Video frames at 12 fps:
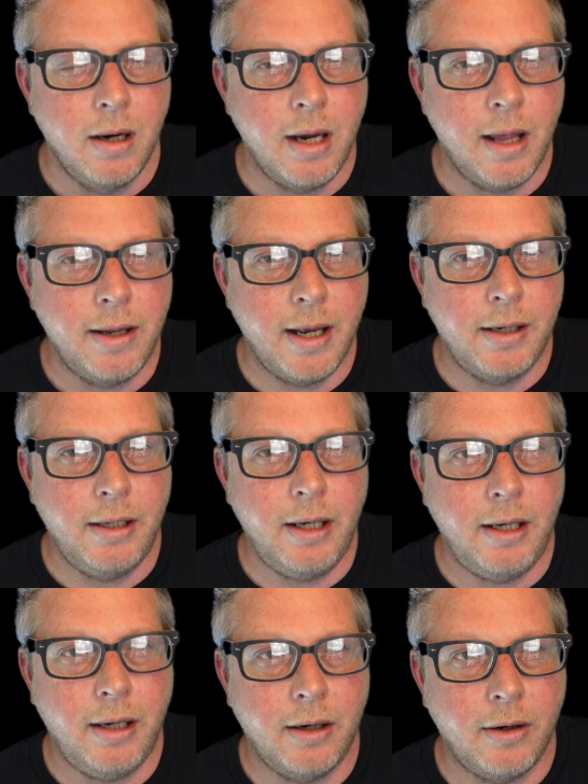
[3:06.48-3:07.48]
the idea
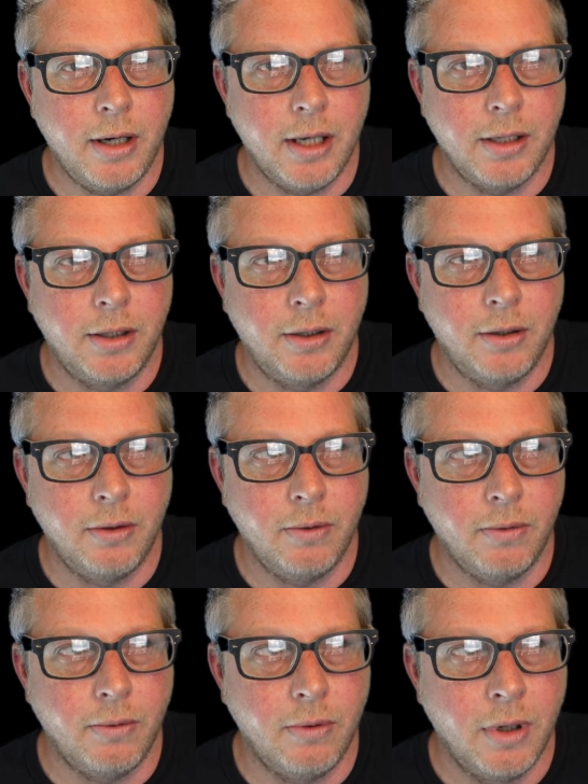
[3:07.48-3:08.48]
here is
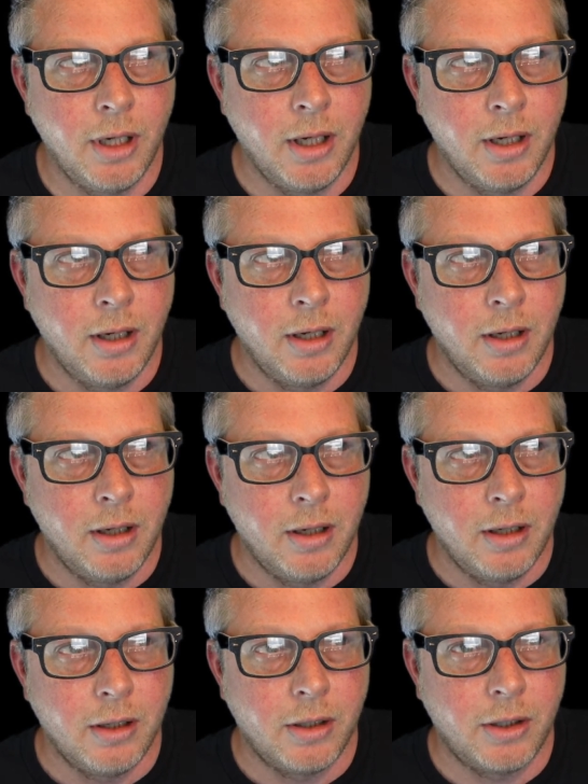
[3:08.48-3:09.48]
to
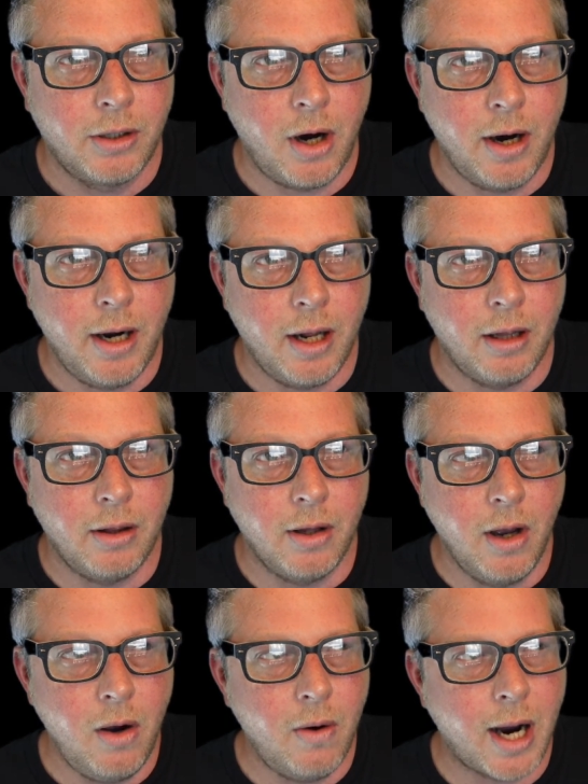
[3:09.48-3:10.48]
start at a
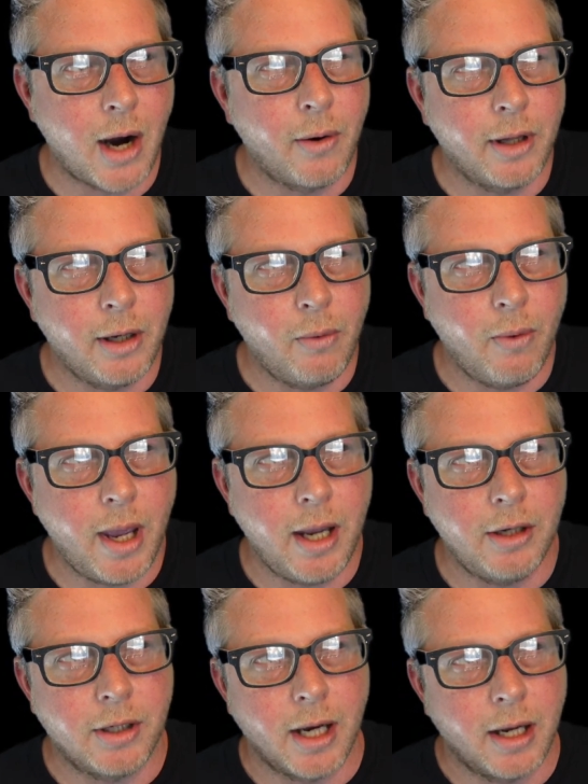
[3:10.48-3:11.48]
low hourly
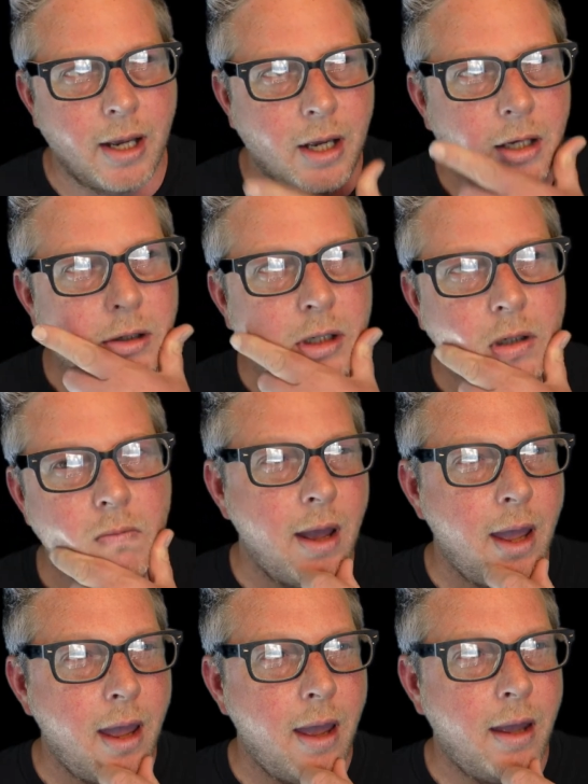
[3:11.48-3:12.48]
wage, I guess,
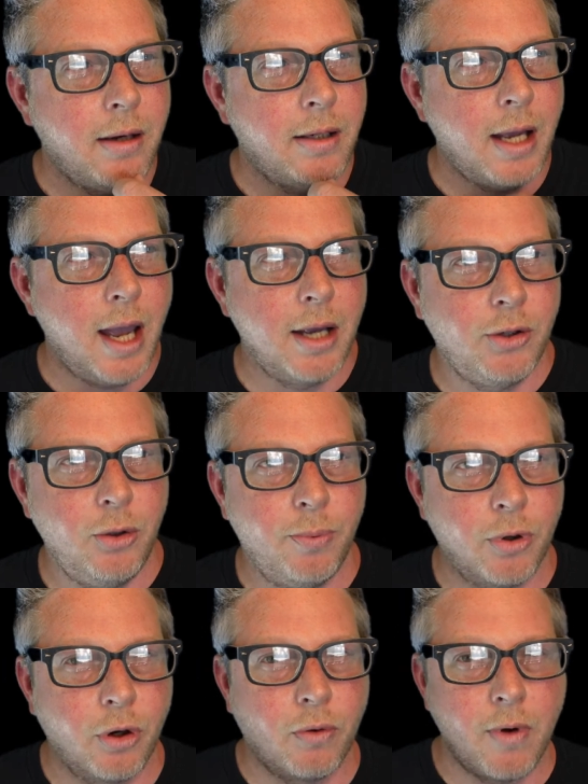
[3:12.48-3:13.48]
and as you
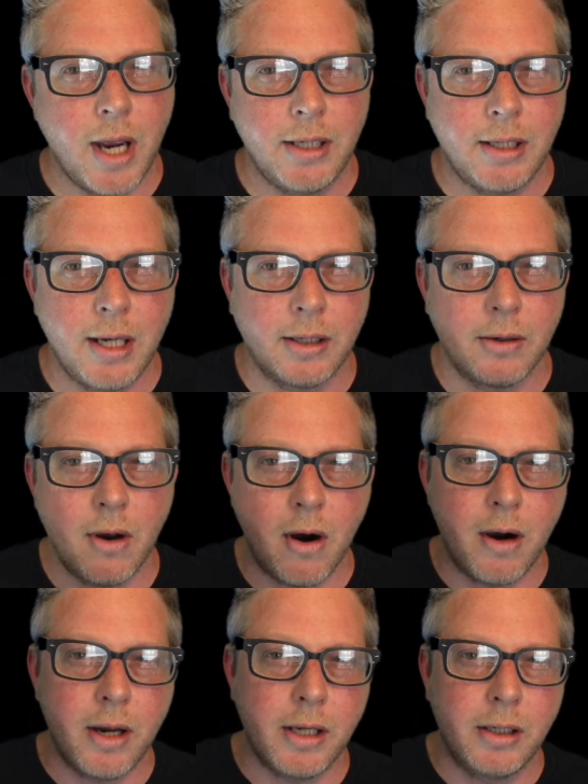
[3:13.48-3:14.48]
progress as an
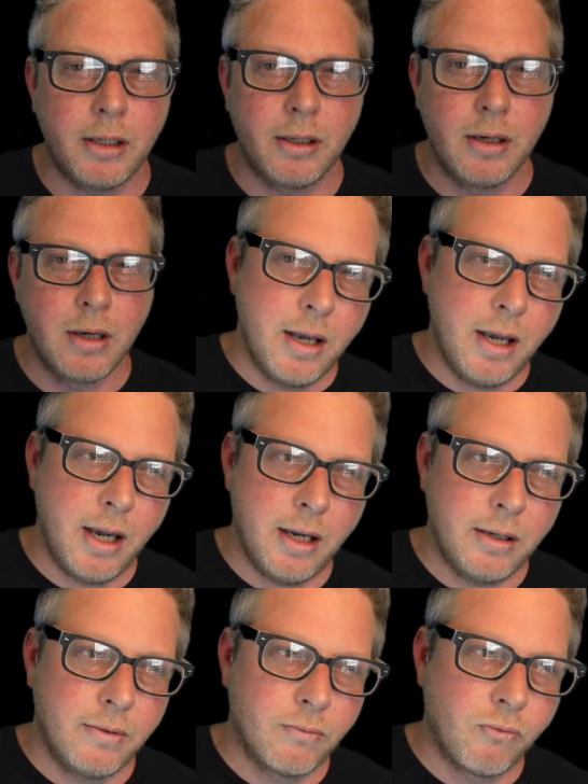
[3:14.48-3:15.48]
artist,
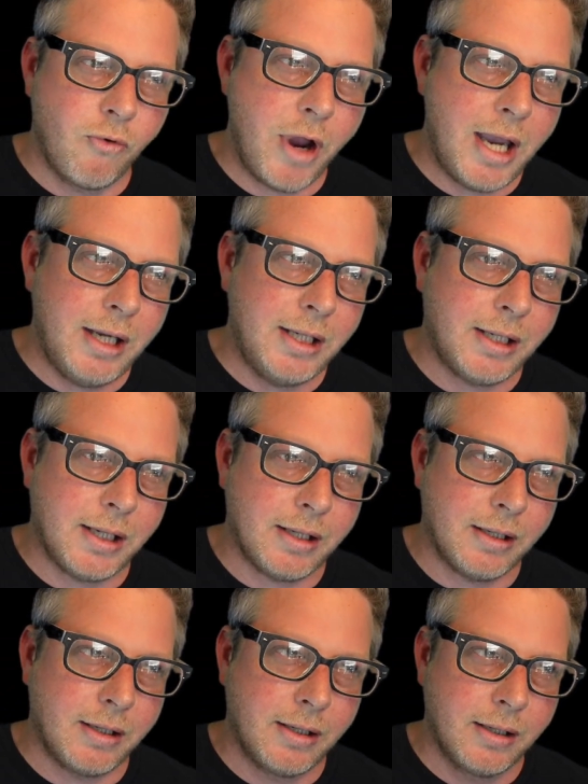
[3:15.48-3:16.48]
it raises